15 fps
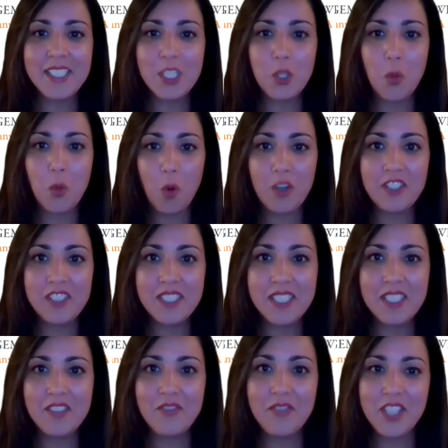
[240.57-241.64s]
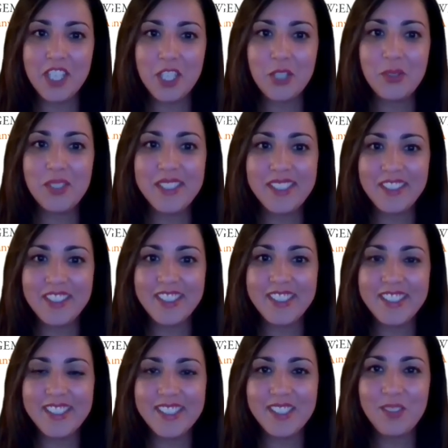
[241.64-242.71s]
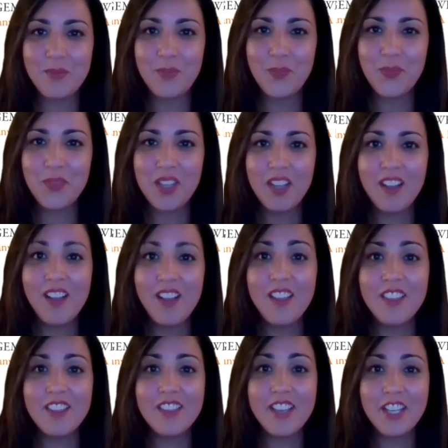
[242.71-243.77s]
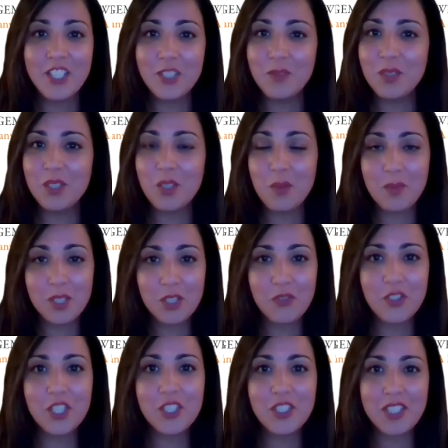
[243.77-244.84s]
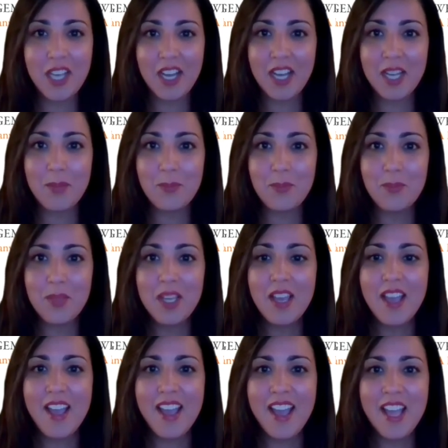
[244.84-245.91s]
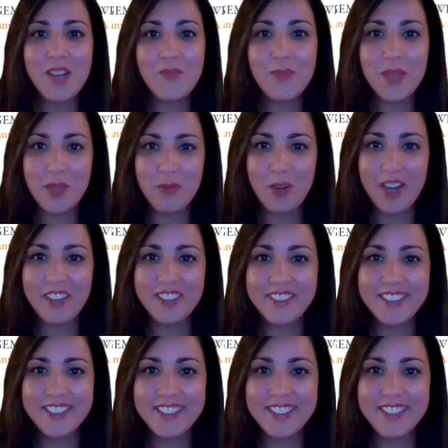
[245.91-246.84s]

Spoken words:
in Quarantine video series. Thank you so much for your time, and be well.